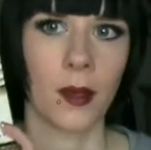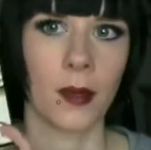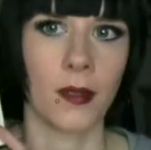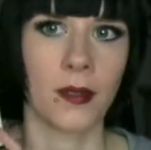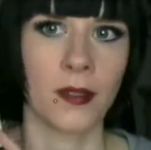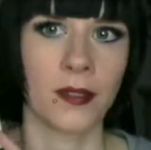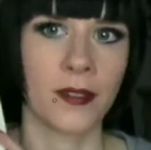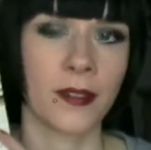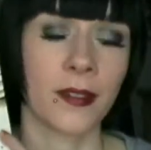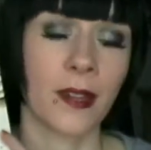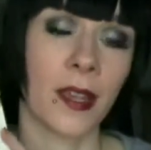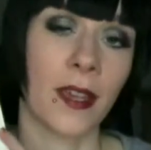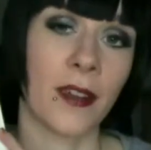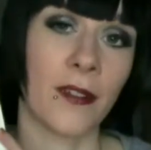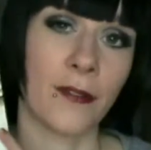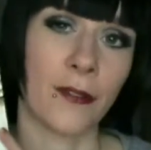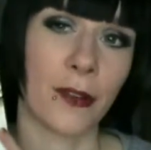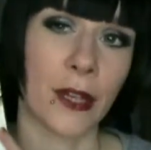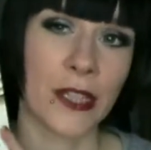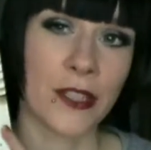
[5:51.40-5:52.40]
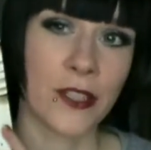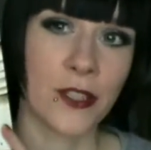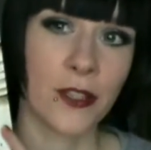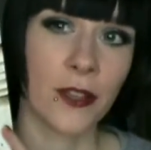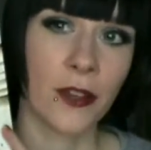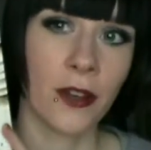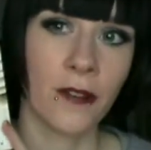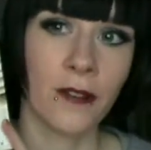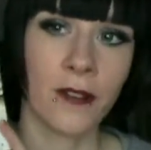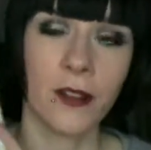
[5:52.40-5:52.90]
This is a French
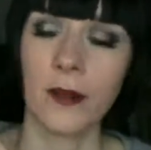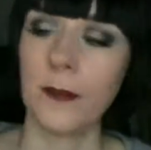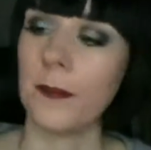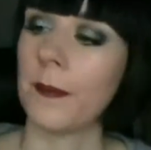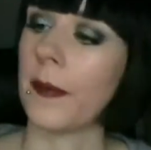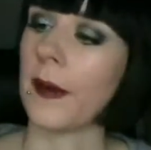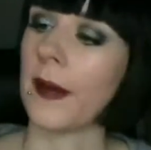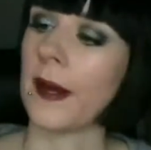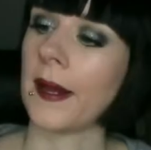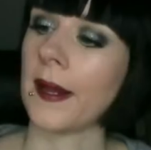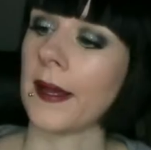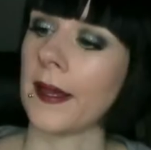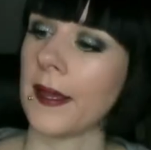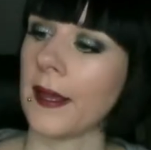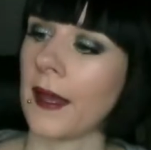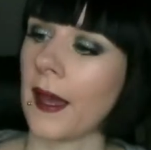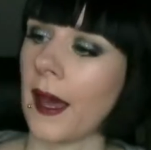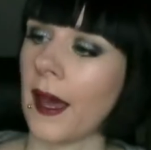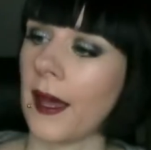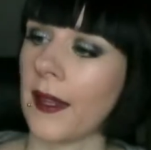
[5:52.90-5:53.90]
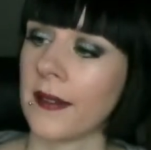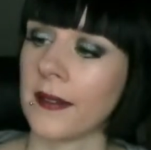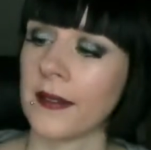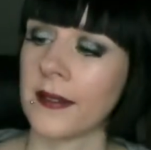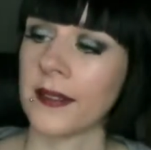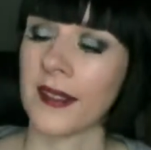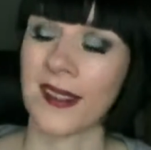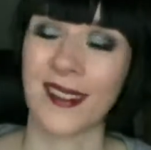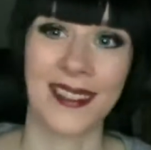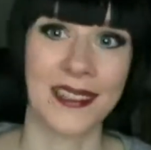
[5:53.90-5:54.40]
novel by
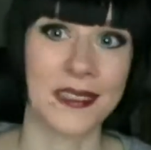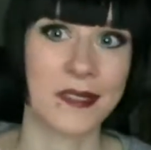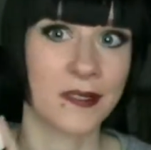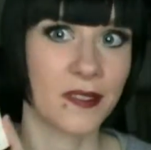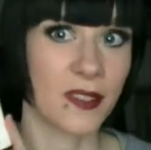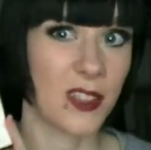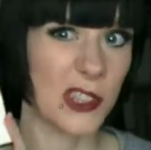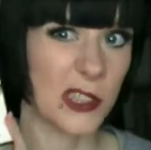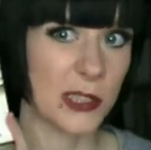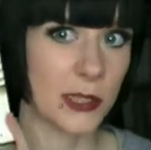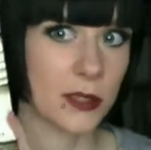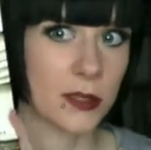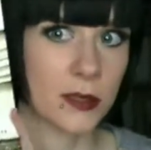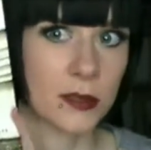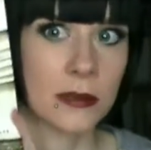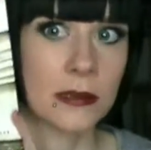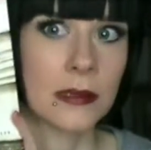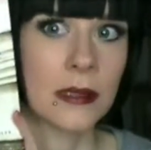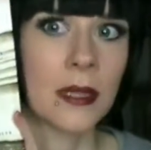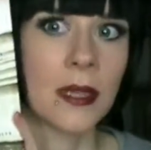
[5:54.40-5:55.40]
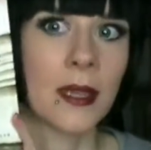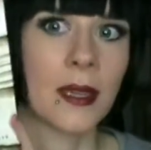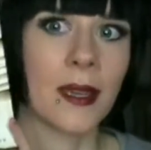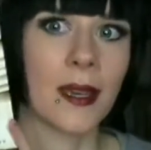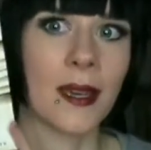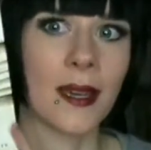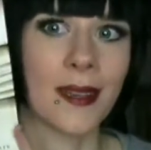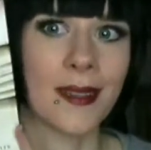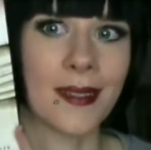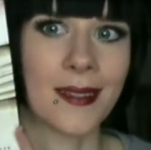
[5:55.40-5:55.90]
Anne de la Flotte,
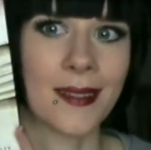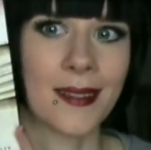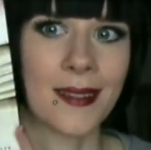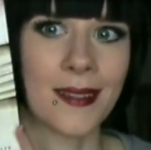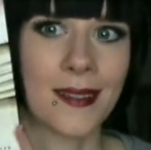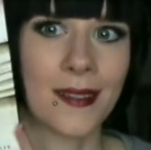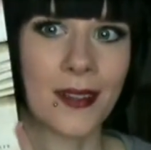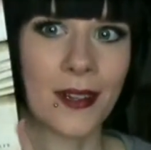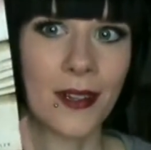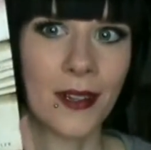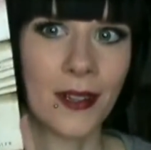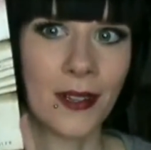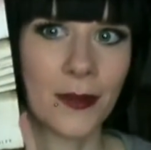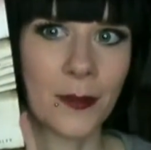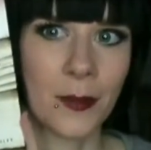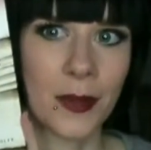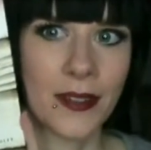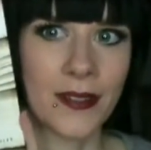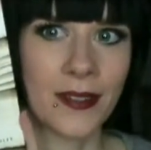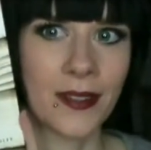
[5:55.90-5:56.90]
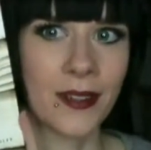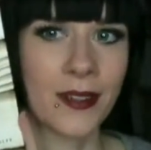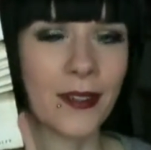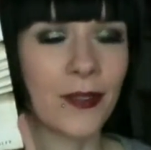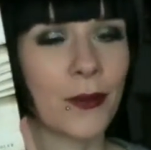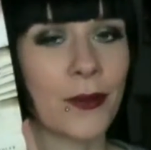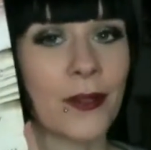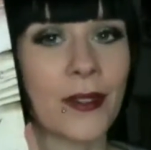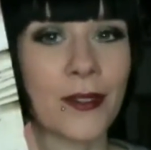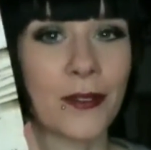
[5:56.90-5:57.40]
and it's called Mathilde
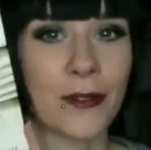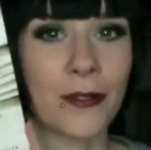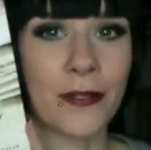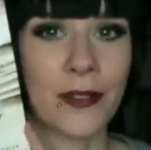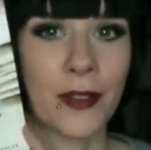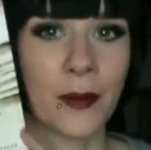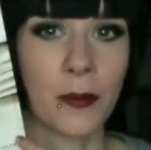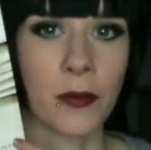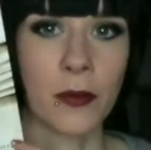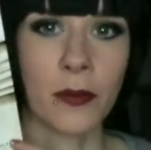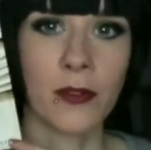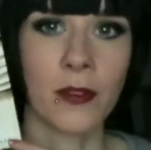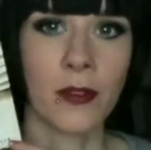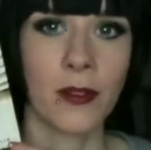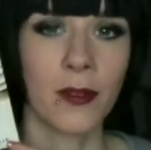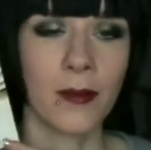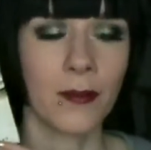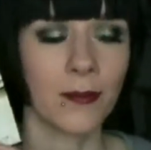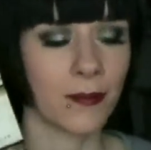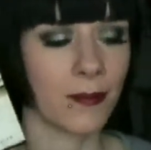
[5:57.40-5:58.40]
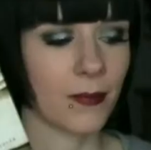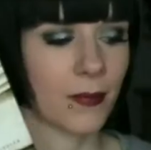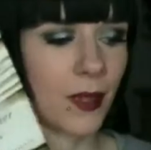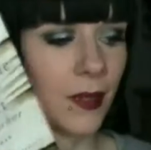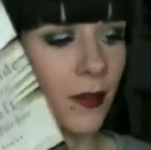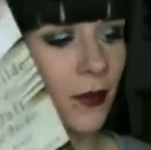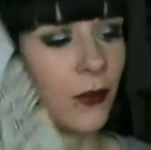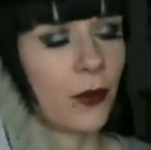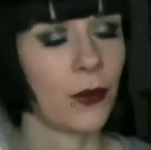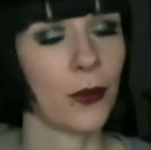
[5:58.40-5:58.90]
und der Duft der Bücher.
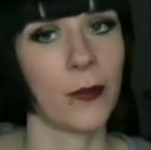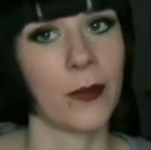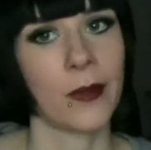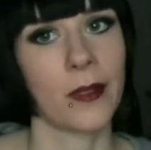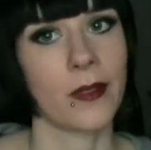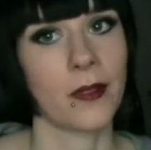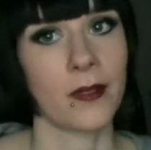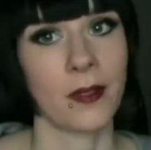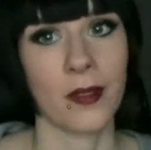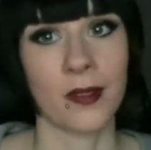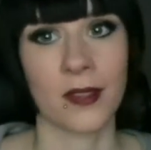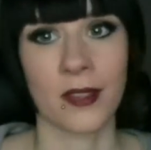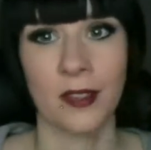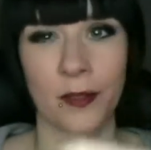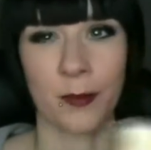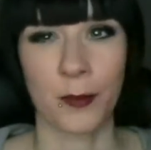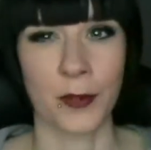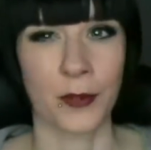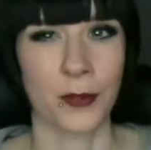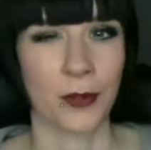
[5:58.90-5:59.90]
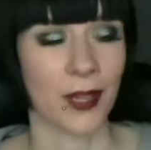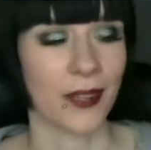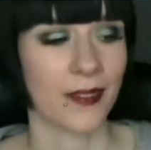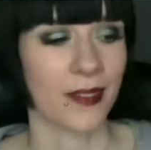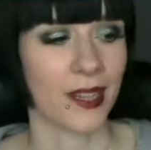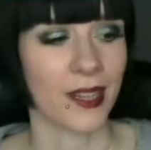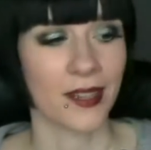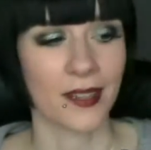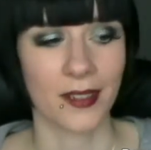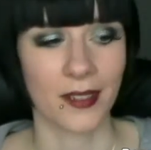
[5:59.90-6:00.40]
I don't know whether this has been
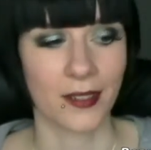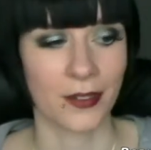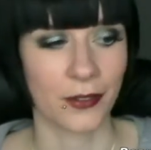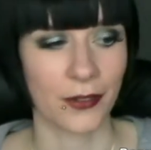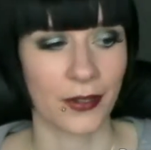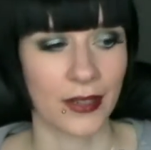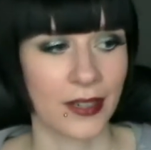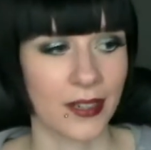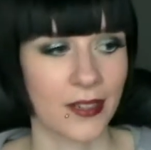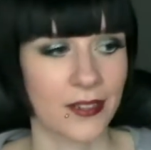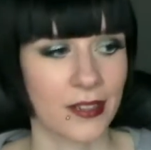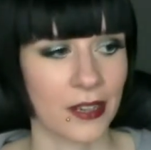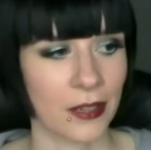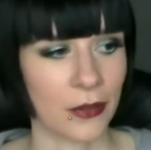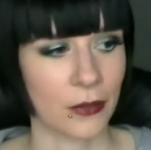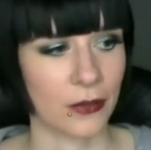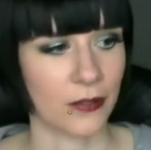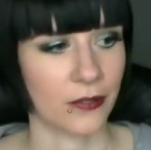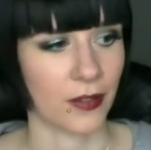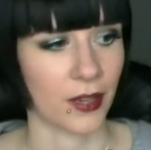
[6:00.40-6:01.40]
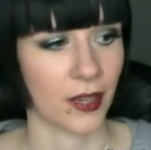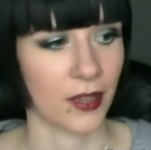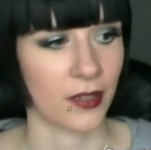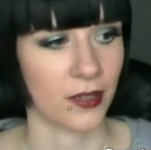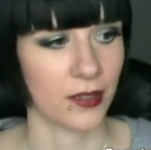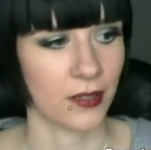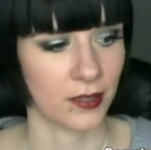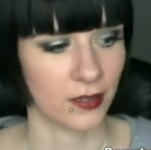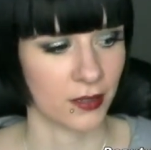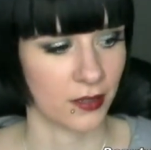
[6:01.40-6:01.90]
translated into English, I couldn't find
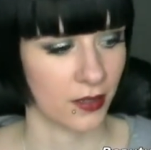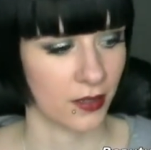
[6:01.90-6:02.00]
it.